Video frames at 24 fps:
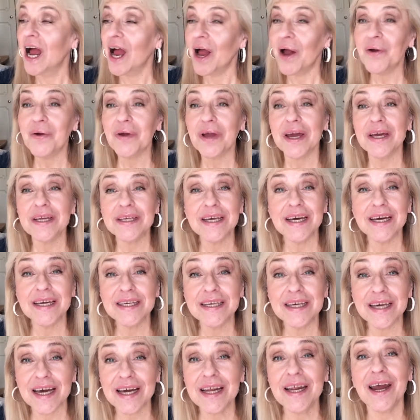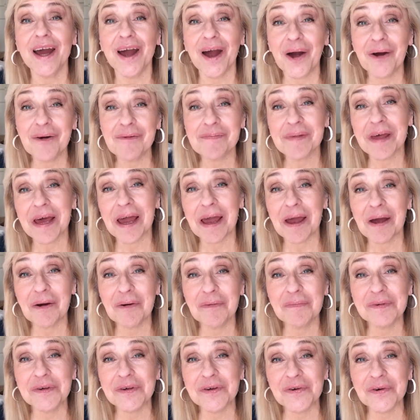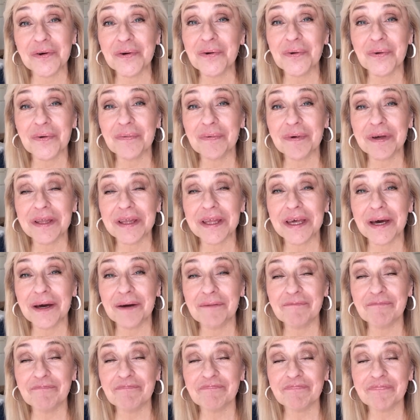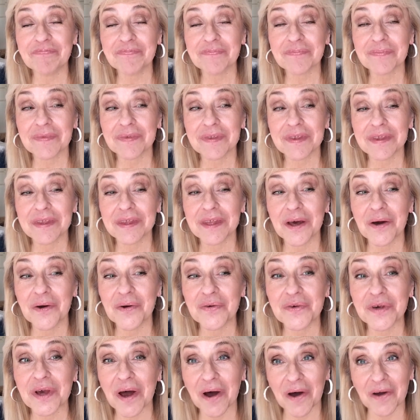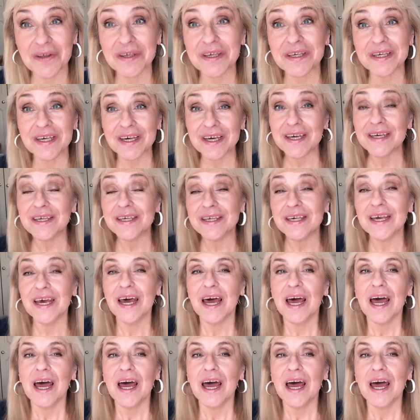Okay, Tantan, I hope that helps you with those answers.